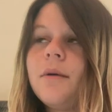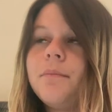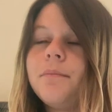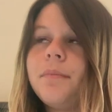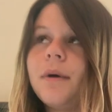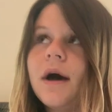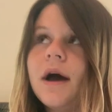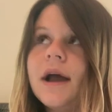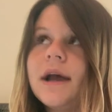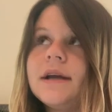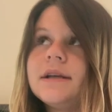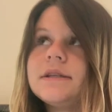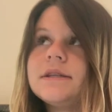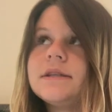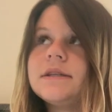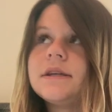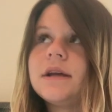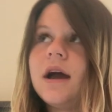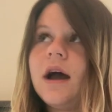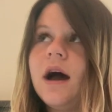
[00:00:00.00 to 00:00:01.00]

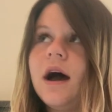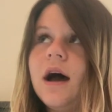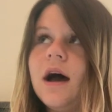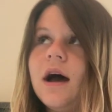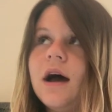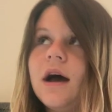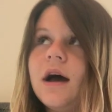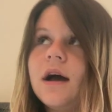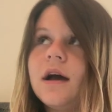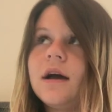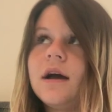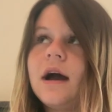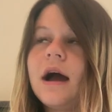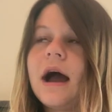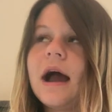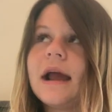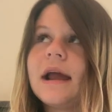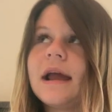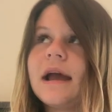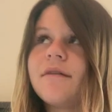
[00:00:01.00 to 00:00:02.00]
But
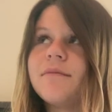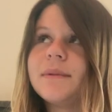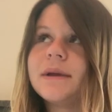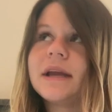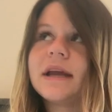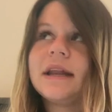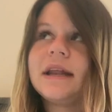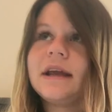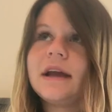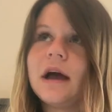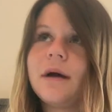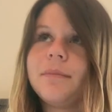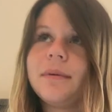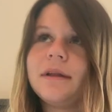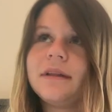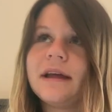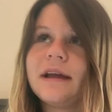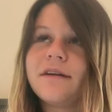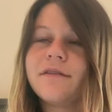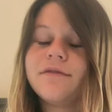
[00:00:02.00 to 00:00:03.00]
I have been getting up
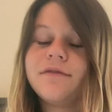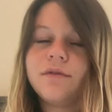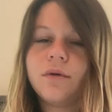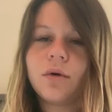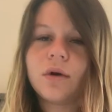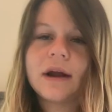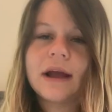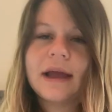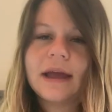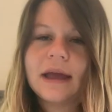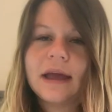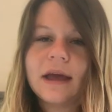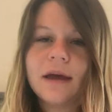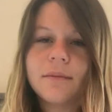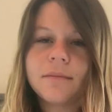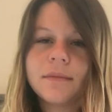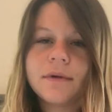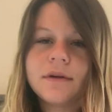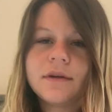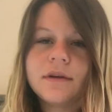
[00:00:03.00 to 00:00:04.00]
at like 4
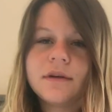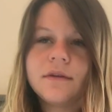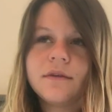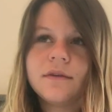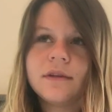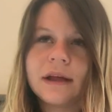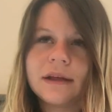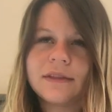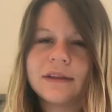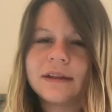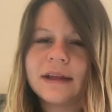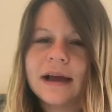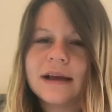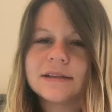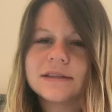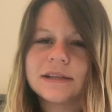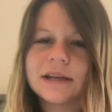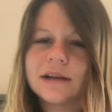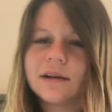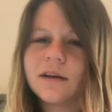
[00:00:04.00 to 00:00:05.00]
a.m. like the
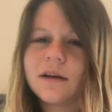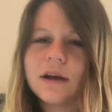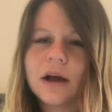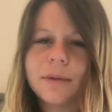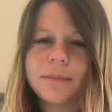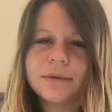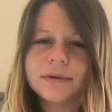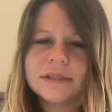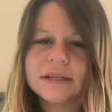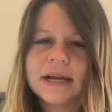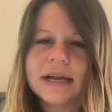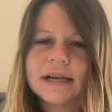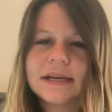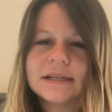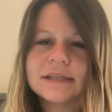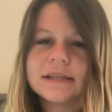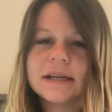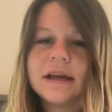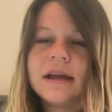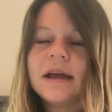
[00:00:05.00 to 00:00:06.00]
last like couple
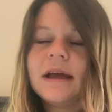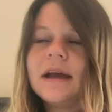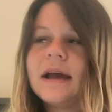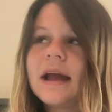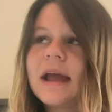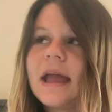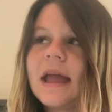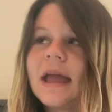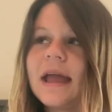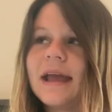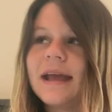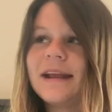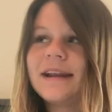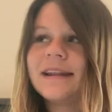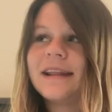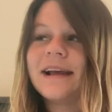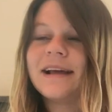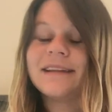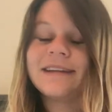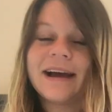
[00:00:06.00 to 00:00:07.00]
days. And
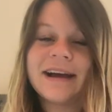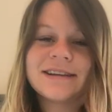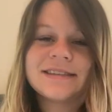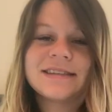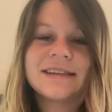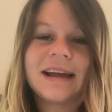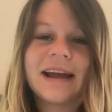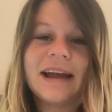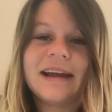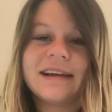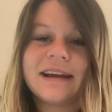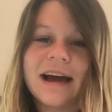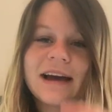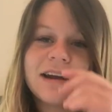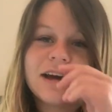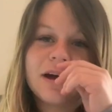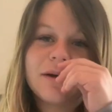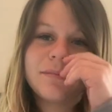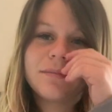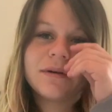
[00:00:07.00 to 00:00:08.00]
like last night I got
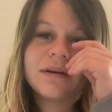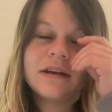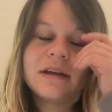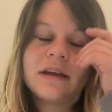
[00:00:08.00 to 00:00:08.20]
up